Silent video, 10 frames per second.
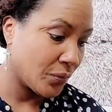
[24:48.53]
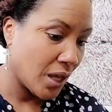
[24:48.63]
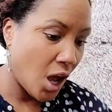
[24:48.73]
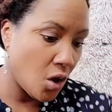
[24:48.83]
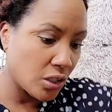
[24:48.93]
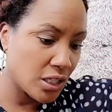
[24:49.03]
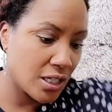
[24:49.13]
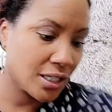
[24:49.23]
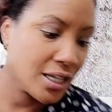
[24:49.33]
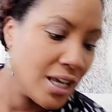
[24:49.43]
Oh,
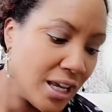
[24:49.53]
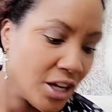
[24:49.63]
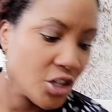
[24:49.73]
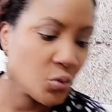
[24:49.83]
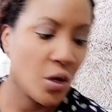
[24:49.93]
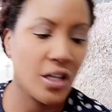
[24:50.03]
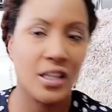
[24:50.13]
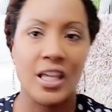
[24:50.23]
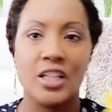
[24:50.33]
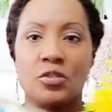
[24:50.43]
look, Here's one of the
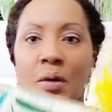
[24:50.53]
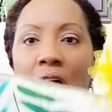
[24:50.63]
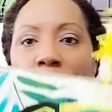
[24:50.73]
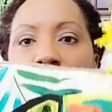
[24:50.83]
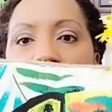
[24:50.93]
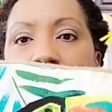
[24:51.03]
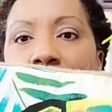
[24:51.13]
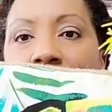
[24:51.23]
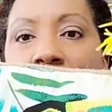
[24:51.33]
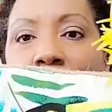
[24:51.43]
things from Hobby Lobby.
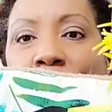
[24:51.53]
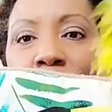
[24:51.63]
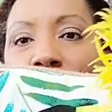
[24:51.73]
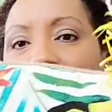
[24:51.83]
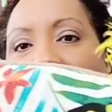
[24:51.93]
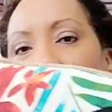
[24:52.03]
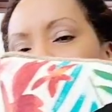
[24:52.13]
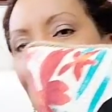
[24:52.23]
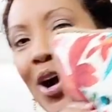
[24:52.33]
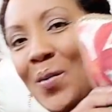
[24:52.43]
Look at how cute that's going to
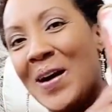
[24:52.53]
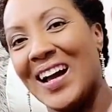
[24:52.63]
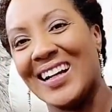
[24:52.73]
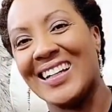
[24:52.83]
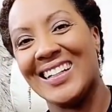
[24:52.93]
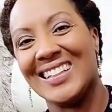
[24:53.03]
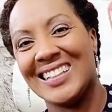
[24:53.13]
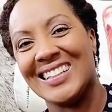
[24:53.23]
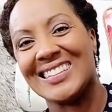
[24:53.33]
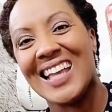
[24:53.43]
be. Oh my
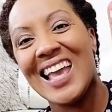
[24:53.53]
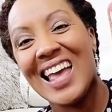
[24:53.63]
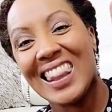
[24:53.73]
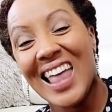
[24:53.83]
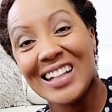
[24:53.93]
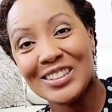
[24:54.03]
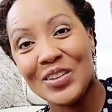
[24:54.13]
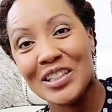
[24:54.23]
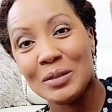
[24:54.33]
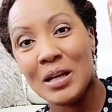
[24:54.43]
goodness. That's
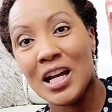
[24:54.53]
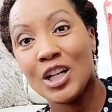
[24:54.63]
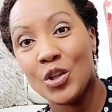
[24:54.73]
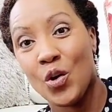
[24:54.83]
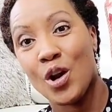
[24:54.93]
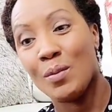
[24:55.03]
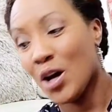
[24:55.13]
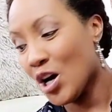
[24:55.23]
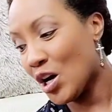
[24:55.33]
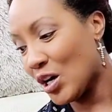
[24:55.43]
going to be
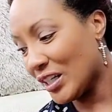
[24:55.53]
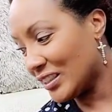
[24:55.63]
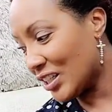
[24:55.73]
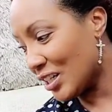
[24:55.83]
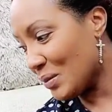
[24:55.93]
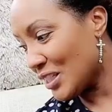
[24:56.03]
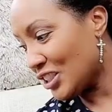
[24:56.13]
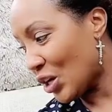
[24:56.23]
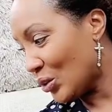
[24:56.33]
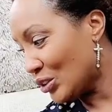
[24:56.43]
adorable. It's going to be
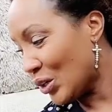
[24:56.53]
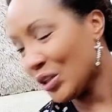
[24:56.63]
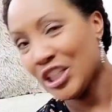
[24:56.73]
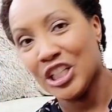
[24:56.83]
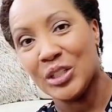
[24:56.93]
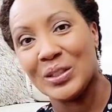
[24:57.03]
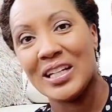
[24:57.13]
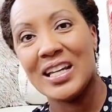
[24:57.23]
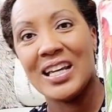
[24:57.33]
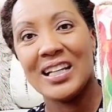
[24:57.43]
so, so cute.
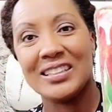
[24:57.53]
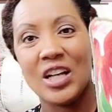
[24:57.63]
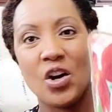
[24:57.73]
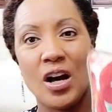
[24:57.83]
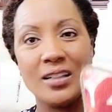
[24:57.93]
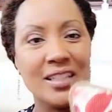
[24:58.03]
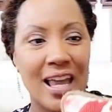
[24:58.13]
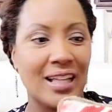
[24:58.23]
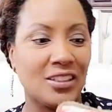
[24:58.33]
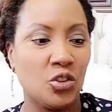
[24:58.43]
So
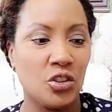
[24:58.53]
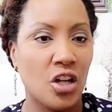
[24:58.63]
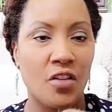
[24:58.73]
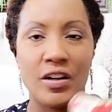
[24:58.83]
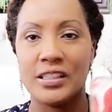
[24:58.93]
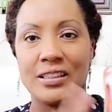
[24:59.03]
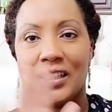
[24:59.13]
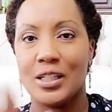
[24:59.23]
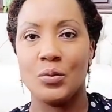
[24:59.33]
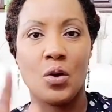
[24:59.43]
yes, you can already
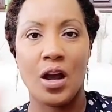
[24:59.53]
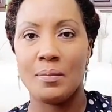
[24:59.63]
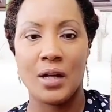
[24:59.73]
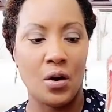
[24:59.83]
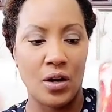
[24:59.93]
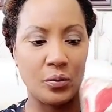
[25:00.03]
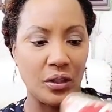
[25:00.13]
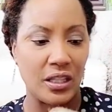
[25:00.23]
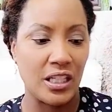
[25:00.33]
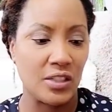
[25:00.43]
see where I'm going
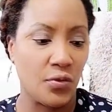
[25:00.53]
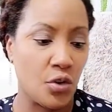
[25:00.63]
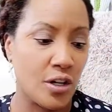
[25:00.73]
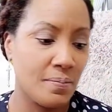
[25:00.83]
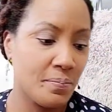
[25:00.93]
with this for